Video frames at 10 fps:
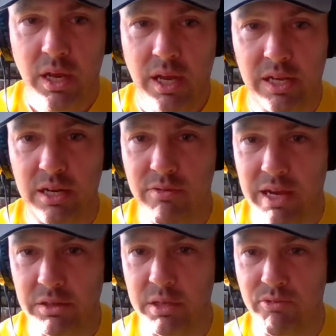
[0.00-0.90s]
and
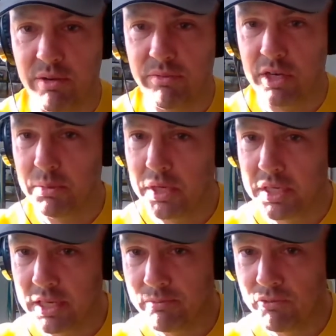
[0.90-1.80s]
around you, the Bradford
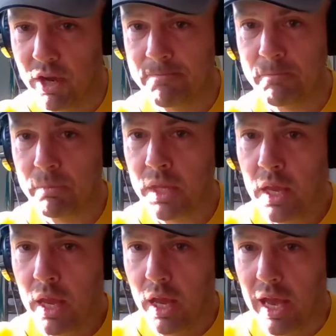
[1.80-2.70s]
community. Right.
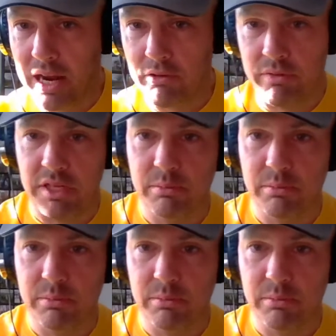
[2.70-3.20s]
Alan Griffiths,